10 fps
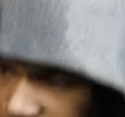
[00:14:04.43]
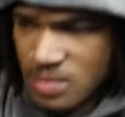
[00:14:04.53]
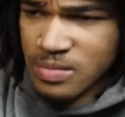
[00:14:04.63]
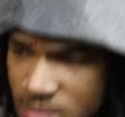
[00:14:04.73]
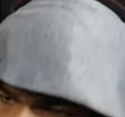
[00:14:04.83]

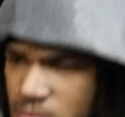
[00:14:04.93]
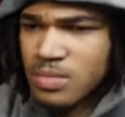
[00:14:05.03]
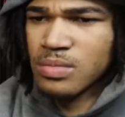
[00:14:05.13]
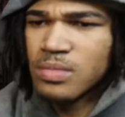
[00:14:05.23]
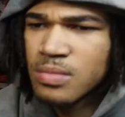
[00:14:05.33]
I could
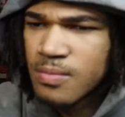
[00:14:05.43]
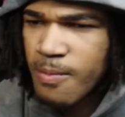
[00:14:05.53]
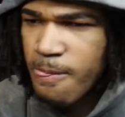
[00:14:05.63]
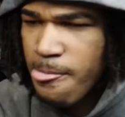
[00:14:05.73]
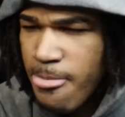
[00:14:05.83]
use a
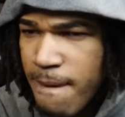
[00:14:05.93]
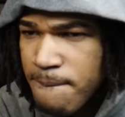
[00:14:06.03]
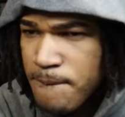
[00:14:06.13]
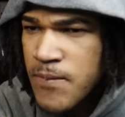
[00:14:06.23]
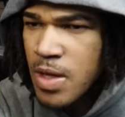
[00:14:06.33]
dream or a
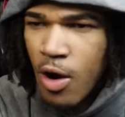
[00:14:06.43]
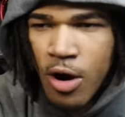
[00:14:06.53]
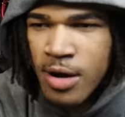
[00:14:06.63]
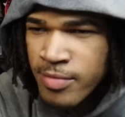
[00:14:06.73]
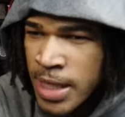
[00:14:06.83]
genie or
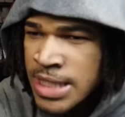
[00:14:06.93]
a wish